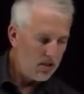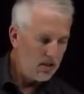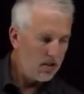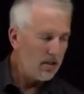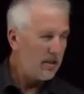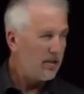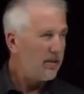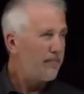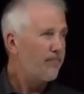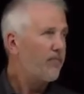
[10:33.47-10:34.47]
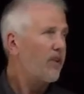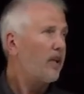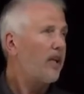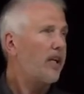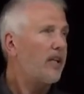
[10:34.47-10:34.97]
um,
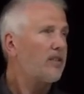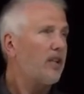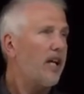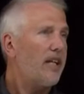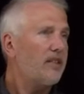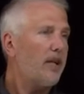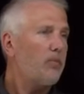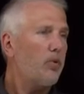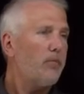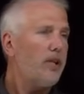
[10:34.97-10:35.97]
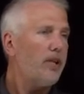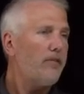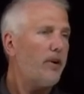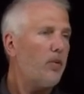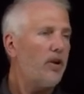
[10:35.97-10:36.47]
and I guess the last step would be
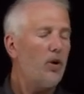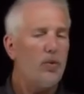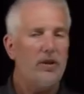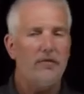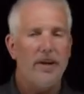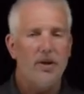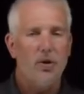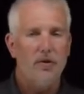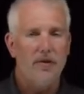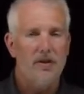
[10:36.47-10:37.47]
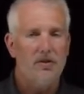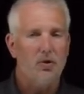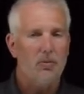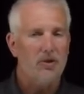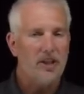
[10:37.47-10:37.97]
if I want to know what the value of this
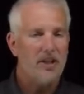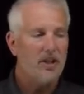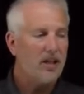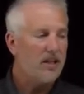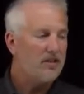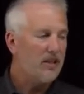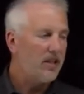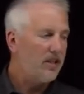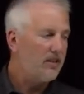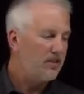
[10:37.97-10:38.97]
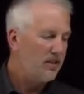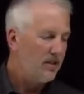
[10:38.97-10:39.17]
normalization constant is,